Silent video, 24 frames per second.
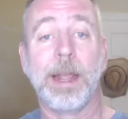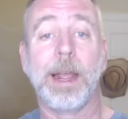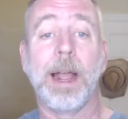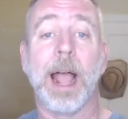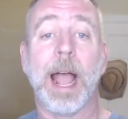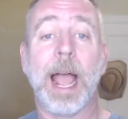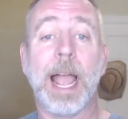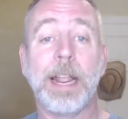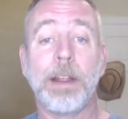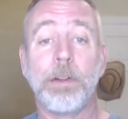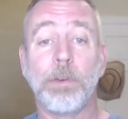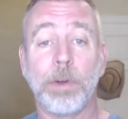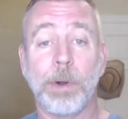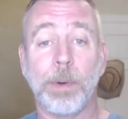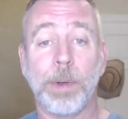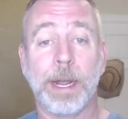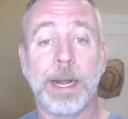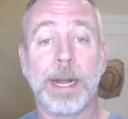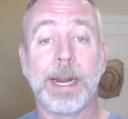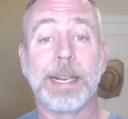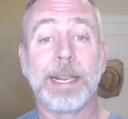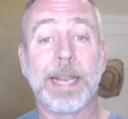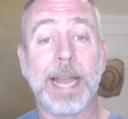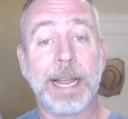I grew
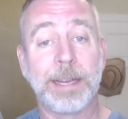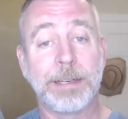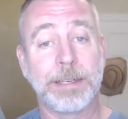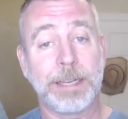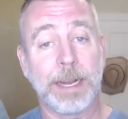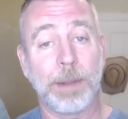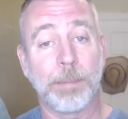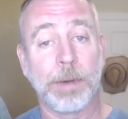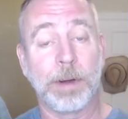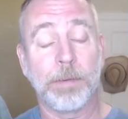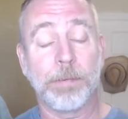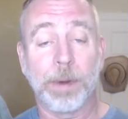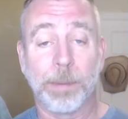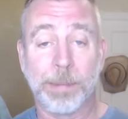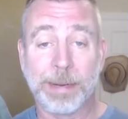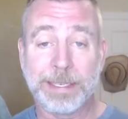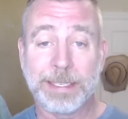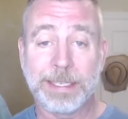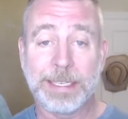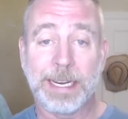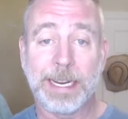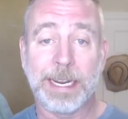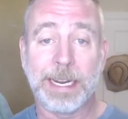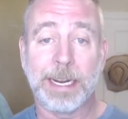it last summer from a
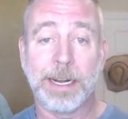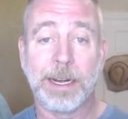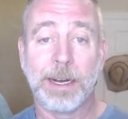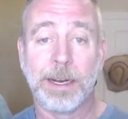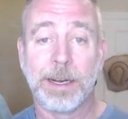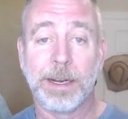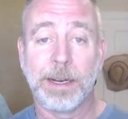seed.